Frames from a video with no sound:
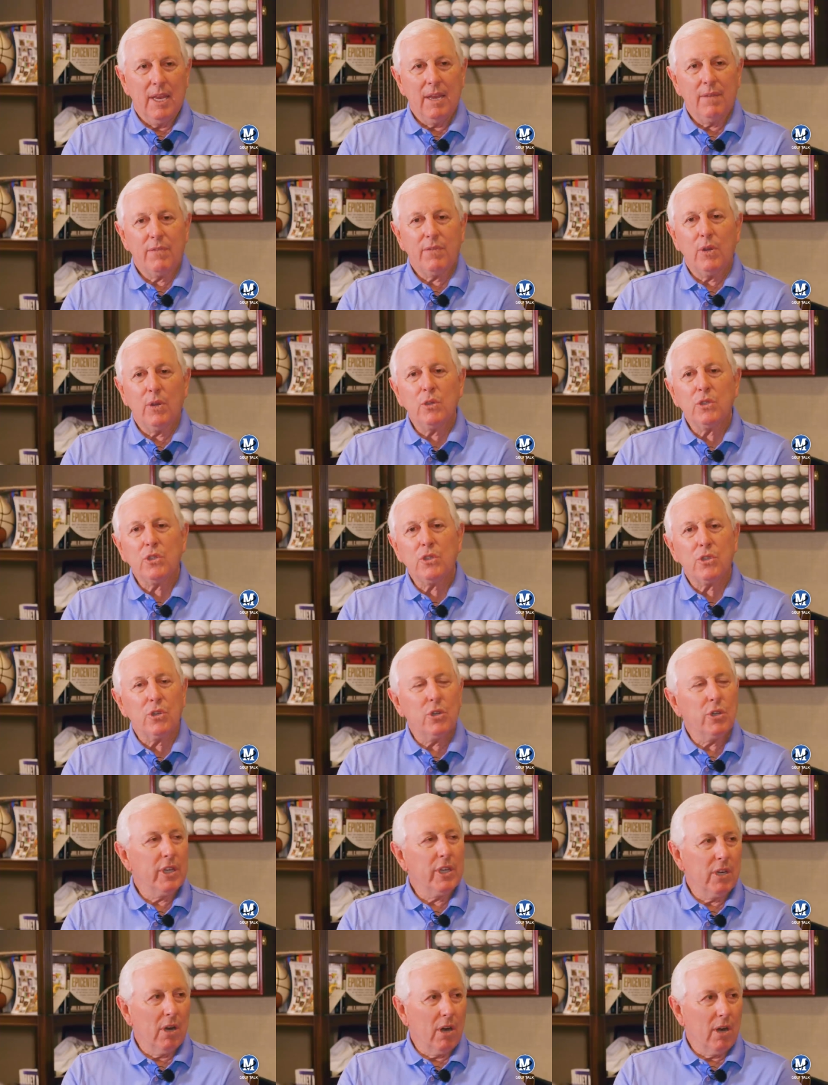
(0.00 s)
If those
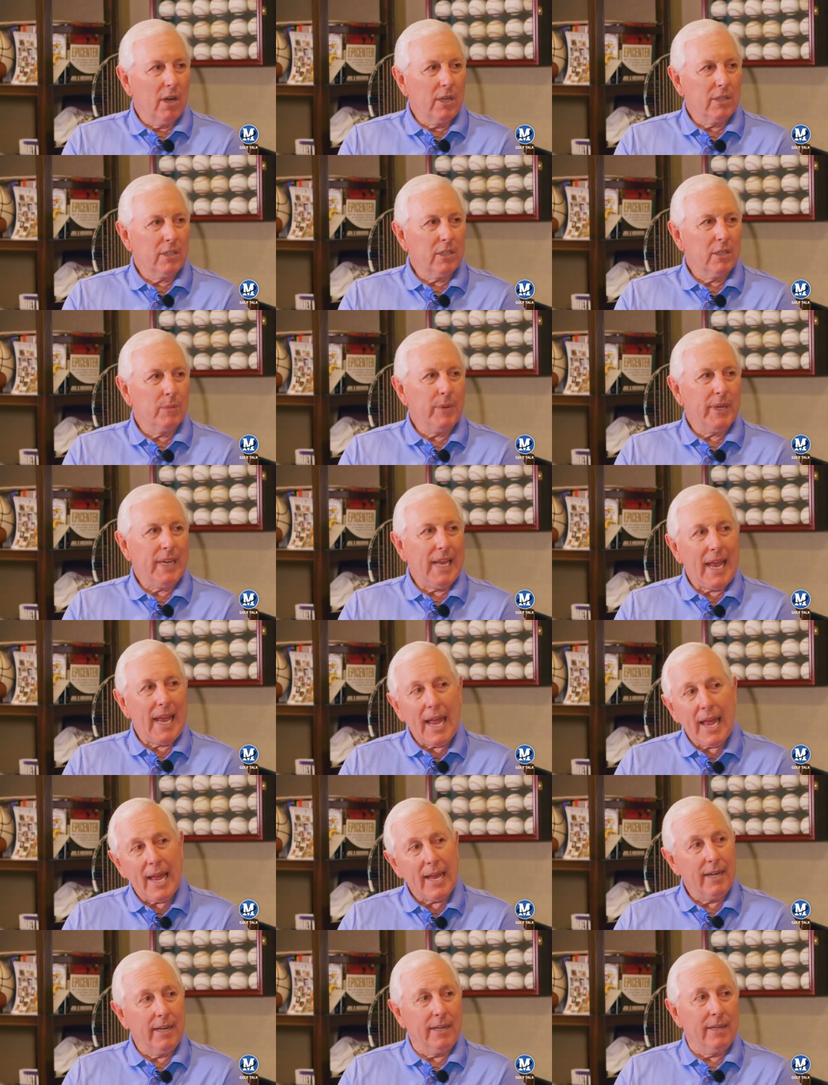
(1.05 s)
30 yards could be
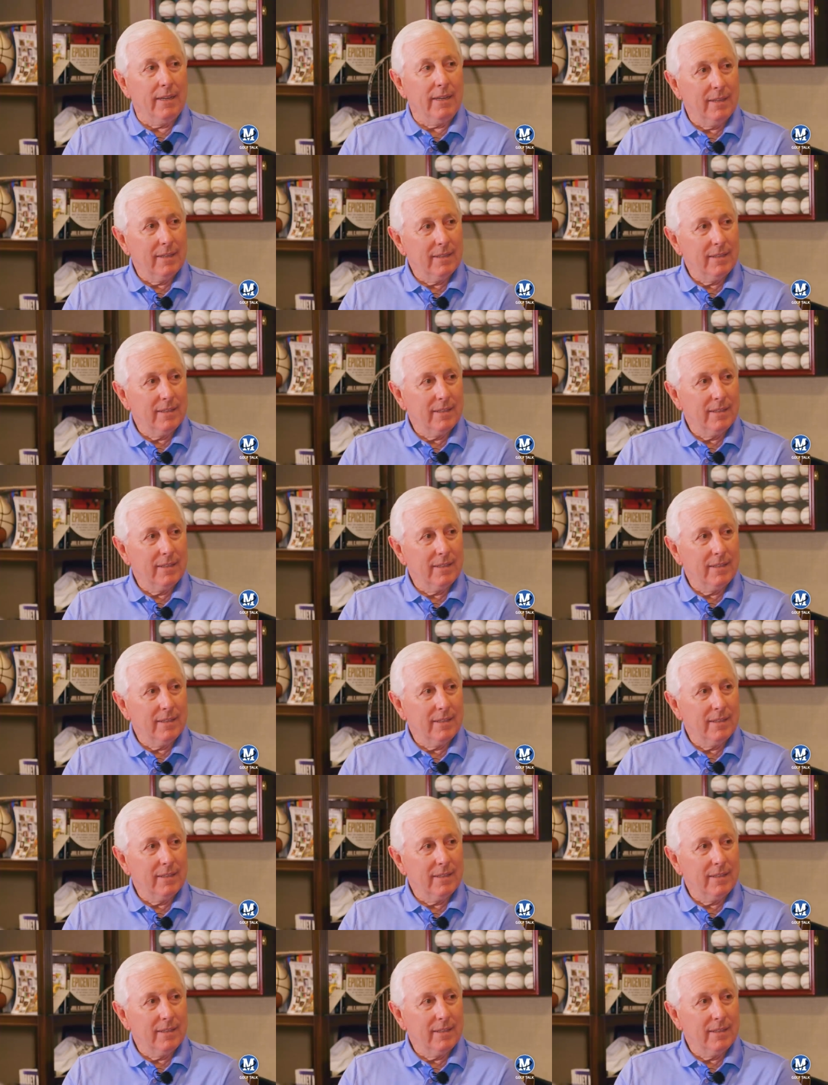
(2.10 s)
added